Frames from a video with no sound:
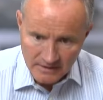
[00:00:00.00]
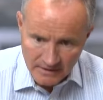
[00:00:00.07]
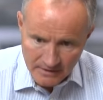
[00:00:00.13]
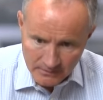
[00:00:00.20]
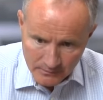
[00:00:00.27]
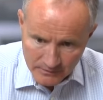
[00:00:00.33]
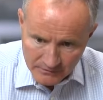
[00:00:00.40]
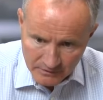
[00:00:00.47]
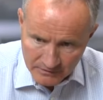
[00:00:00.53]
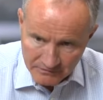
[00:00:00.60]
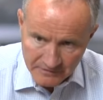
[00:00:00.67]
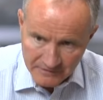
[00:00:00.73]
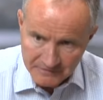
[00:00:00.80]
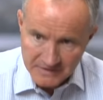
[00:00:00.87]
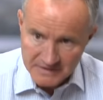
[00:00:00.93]
we've got
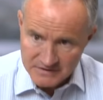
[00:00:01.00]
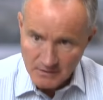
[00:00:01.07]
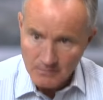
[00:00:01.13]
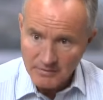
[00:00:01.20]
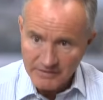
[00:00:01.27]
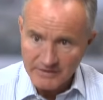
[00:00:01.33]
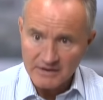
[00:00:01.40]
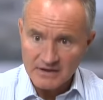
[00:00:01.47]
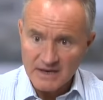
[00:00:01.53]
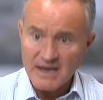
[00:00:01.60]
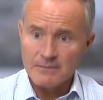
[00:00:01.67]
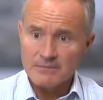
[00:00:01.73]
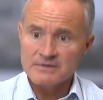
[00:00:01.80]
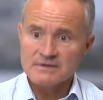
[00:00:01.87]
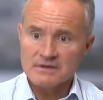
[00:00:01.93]
50-something
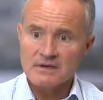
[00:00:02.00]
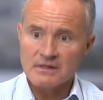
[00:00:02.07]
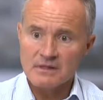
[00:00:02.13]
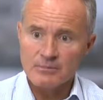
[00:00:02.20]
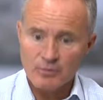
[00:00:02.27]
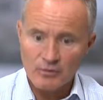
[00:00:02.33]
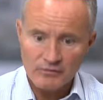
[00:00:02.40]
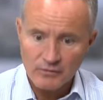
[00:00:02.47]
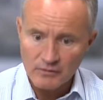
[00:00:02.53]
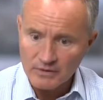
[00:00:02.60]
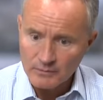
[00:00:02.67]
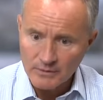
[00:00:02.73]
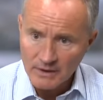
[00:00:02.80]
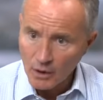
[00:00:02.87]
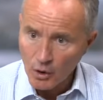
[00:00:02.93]
names in the portfolio.
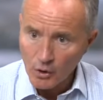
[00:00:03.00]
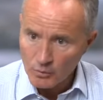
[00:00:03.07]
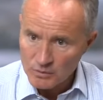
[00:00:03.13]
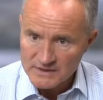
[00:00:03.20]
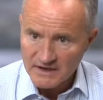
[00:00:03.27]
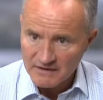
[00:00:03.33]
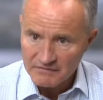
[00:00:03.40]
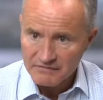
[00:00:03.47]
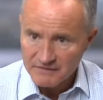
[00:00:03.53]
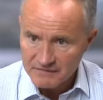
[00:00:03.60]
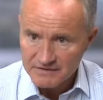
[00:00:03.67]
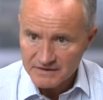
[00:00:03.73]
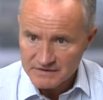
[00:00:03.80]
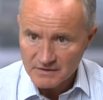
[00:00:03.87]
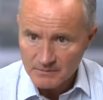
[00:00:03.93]
We'll always have
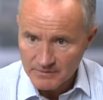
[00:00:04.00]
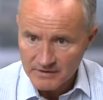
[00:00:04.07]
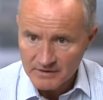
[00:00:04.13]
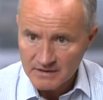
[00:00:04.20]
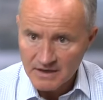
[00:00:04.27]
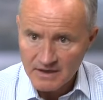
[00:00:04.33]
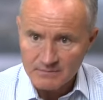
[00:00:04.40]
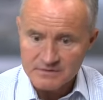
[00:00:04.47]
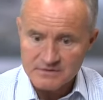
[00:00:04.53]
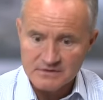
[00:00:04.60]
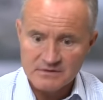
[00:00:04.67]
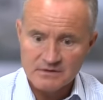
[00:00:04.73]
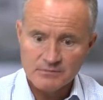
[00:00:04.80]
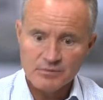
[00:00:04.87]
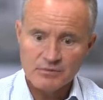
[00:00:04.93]
50-something names
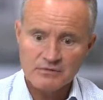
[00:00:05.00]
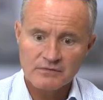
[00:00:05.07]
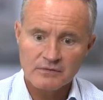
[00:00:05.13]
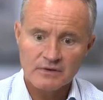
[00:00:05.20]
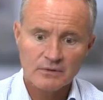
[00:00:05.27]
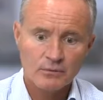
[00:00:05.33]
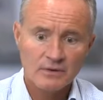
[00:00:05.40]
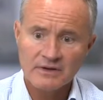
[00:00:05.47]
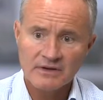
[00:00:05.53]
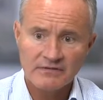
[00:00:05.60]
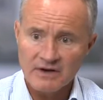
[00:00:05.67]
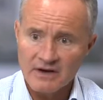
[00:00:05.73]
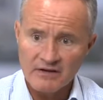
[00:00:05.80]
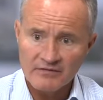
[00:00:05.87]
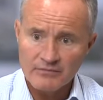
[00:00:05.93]
in the portfolio. We'll
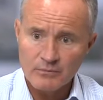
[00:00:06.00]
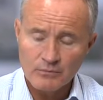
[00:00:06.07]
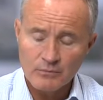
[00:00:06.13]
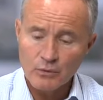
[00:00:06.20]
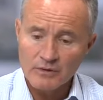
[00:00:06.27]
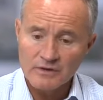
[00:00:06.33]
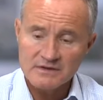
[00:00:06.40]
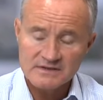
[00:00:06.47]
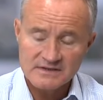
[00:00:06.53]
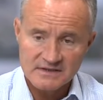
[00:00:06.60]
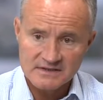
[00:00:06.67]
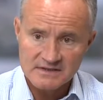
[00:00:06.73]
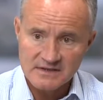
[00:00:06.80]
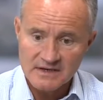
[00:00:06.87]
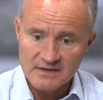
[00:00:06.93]
never have more than
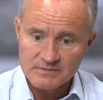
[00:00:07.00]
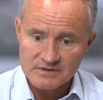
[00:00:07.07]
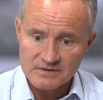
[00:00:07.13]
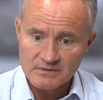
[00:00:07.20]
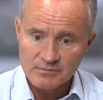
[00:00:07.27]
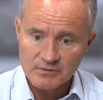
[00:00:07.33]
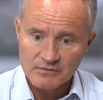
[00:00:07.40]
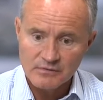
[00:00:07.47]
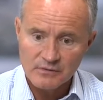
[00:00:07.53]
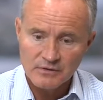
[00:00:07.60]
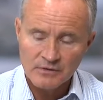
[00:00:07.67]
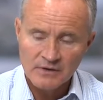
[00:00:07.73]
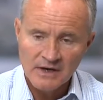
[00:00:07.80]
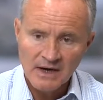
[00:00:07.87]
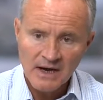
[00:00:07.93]
60 names in the
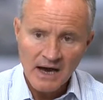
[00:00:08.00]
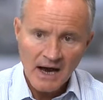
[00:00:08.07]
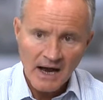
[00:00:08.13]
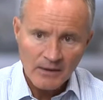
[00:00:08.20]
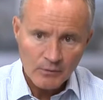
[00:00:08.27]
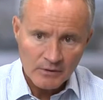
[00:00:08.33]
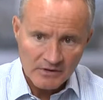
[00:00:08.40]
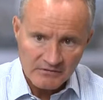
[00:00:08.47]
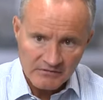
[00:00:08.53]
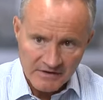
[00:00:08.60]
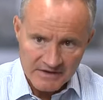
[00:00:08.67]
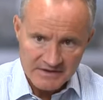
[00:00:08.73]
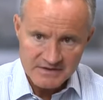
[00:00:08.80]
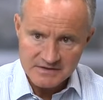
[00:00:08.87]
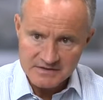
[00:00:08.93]
portfolio. I want
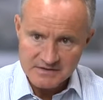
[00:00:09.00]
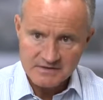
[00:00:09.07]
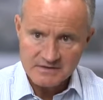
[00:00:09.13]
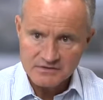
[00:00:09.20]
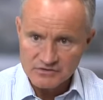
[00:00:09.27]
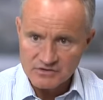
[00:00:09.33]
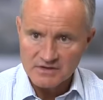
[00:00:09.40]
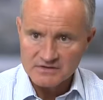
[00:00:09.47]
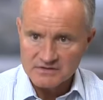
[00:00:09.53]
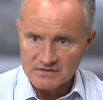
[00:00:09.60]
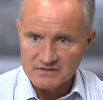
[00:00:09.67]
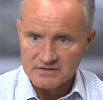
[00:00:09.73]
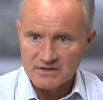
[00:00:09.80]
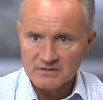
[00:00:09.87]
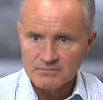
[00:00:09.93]
investors in the trust to
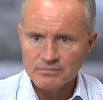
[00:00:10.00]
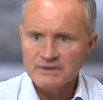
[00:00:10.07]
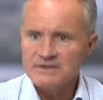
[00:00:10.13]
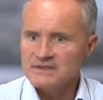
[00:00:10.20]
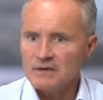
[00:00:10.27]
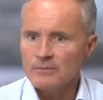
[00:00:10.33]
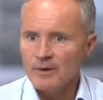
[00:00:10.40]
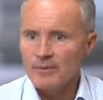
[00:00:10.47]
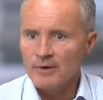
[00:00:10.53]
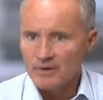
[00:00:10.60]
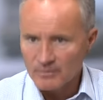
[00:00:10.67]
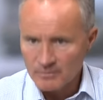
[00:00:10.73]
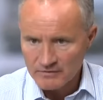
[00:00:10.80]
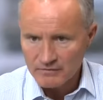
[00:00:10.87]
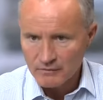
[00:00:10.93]
say, please tell me about
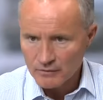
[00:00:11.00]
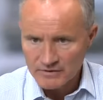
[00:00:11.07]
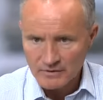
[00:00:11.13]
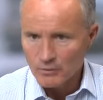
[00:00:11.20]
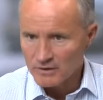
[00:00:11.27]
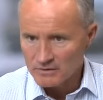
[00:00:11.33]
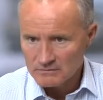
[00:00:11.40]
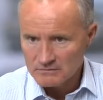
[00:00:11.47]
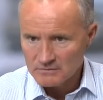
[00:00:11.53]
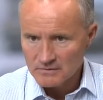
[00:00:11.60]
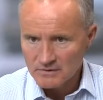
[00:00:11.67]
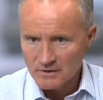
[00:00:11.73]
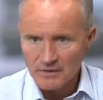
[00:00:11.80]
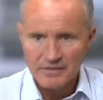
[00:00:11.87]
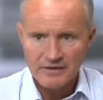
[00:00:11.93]
number 41
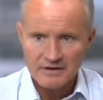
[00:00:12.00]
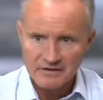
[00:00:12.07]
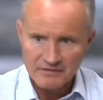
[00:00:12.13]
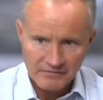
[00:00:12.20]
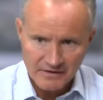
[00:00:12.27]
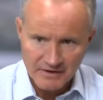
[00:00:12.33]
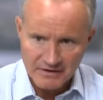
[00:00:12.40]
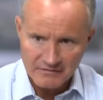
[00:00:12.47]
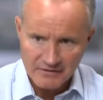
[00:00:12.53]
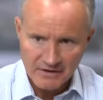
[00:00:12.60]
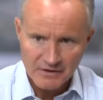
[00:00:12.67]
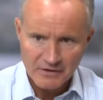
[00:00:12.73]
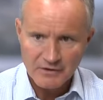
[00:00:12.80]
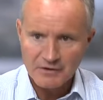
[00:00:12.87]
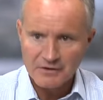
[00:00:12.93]
or 35
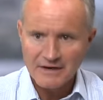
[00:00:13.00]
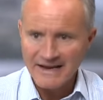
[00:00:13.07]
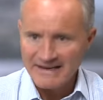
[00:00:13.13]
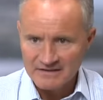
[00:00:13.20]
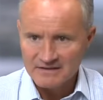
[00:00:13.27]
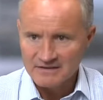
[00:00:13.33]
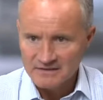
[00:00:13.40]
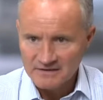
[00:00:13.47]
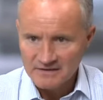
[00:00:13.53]
or 9.